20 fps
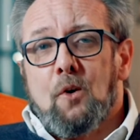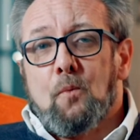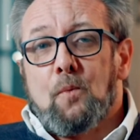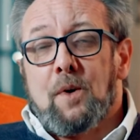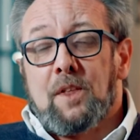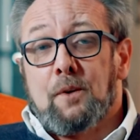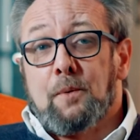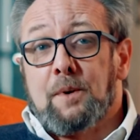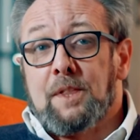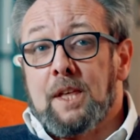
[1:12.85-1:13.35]

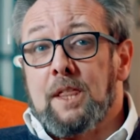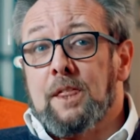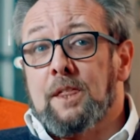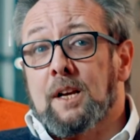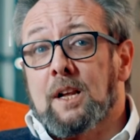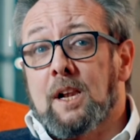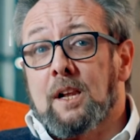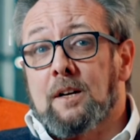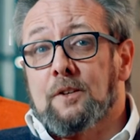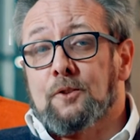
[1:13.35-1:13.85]
whether within the
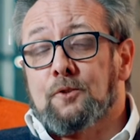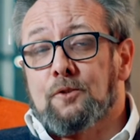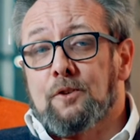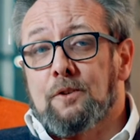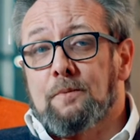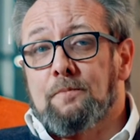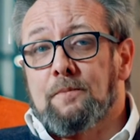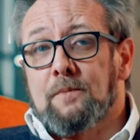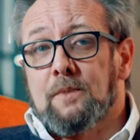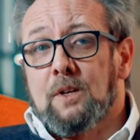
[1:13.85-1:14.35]

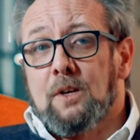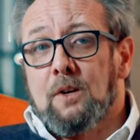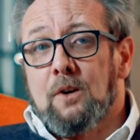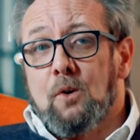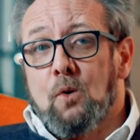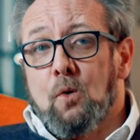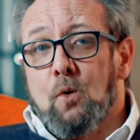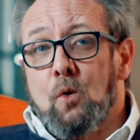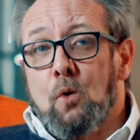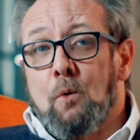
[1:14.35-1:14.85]
classroom
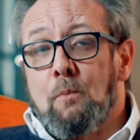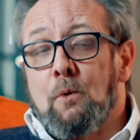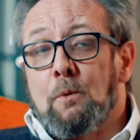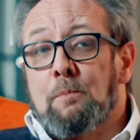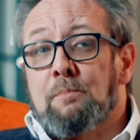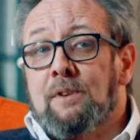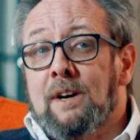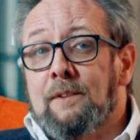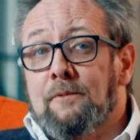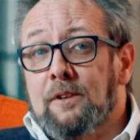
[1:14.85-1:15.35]
or more
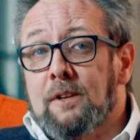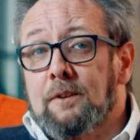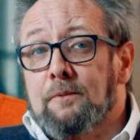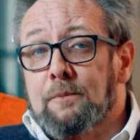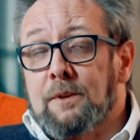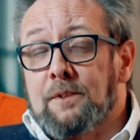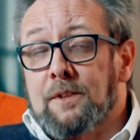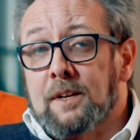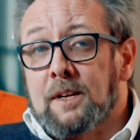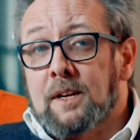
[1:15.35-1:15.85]
prevalent
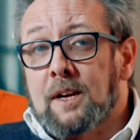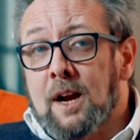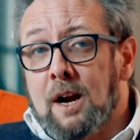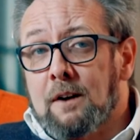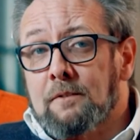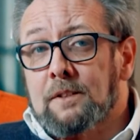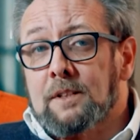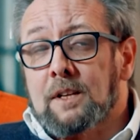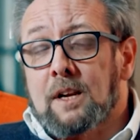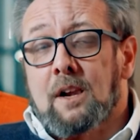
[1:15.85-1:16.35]
with the
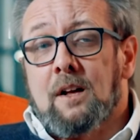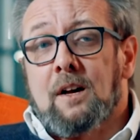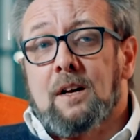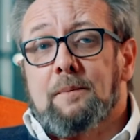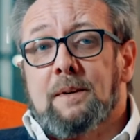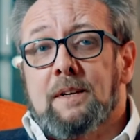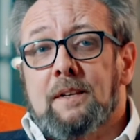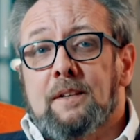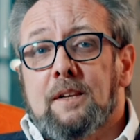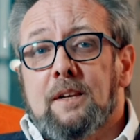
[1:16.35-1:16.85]
current
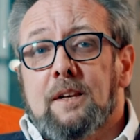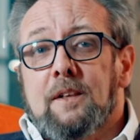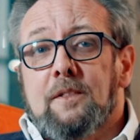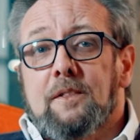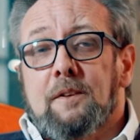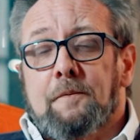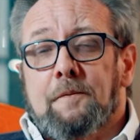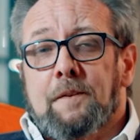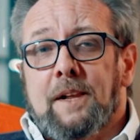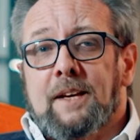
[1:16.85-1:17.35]
climate,
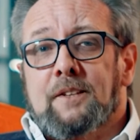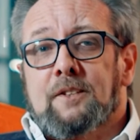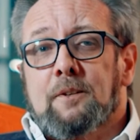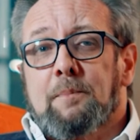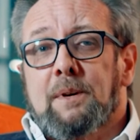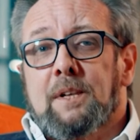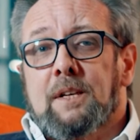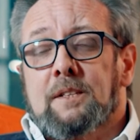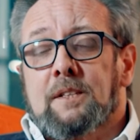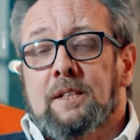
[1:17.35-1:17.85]
the
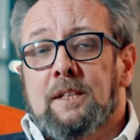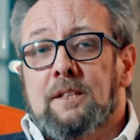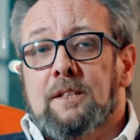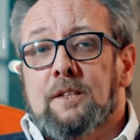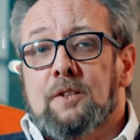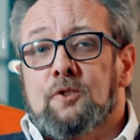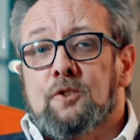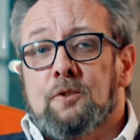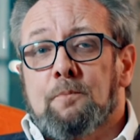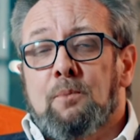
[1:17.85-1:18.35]
flexibility
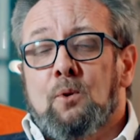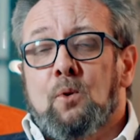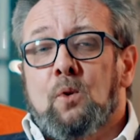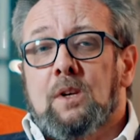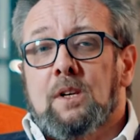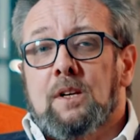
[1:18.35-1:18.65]
to support